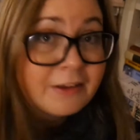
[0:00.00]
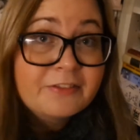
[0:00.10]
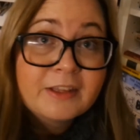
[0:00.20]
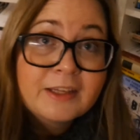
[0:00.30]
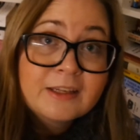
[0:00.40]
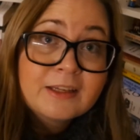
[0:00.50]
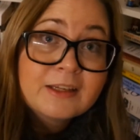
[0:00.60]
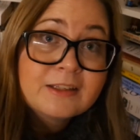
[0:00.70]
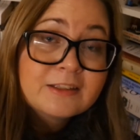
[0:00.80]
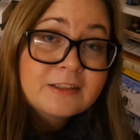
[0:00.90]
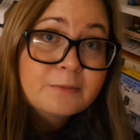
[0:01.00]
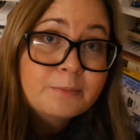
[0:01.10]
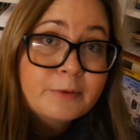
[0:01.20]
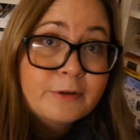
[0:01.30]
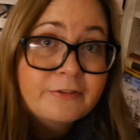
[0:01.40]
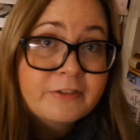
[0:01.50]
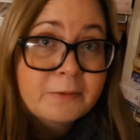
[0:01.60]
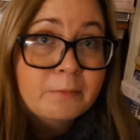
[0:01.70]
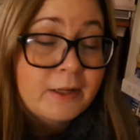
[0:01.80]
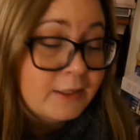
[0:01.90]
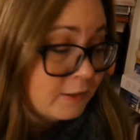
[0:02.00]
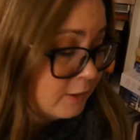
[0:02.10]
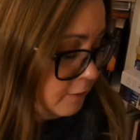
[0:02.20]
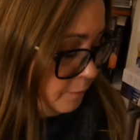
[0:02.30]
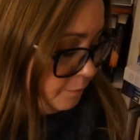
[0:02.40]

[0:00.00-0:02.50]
think it's the perfect blend